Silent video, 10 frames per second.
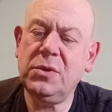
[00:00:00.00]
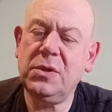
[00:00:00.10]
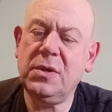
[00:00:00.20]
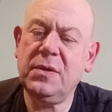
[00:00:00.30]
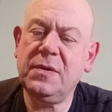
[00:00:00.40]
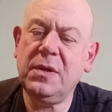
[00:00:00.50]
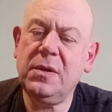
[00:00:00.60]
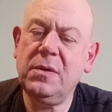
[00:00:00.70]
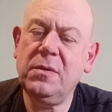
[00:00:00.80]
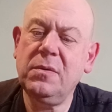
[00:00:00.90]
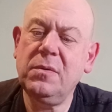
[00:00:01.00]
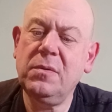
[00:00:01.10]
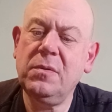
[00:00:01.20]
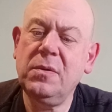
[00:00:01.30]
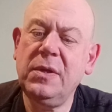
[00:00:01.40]
uh, I think.
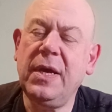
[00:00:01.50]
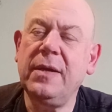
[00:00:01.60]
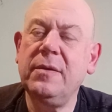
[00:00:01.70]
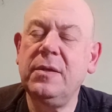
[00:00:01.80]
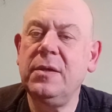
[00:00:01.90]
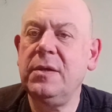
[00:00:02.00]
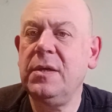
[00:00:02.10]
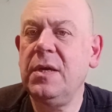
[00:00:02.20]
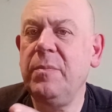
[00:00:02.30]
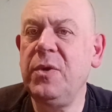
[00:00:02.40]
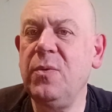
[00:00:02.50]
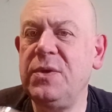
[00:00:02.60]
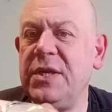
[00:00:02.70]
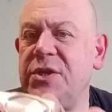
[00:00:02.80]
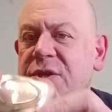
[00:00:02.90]
Yeah, Mju
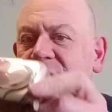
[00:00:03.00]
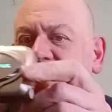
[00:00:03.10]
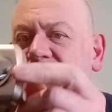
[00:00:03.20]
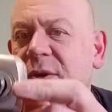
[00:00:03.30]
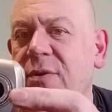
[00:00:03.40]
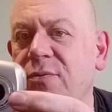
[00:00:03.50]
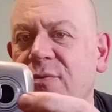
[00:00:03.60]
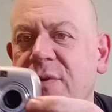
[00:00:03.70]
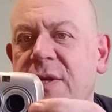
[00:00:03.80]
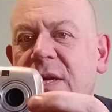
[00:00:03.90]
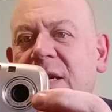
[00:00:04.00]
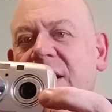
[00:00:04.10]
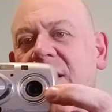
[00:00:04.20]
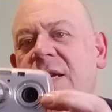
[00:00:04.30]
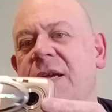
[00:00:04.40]
Digital 300.
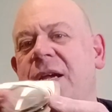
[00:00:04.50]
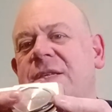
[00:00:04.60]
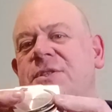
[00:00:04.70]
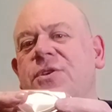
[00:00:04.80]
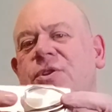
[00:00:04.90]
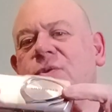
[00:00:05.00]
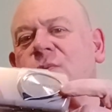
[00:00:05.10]
I sold the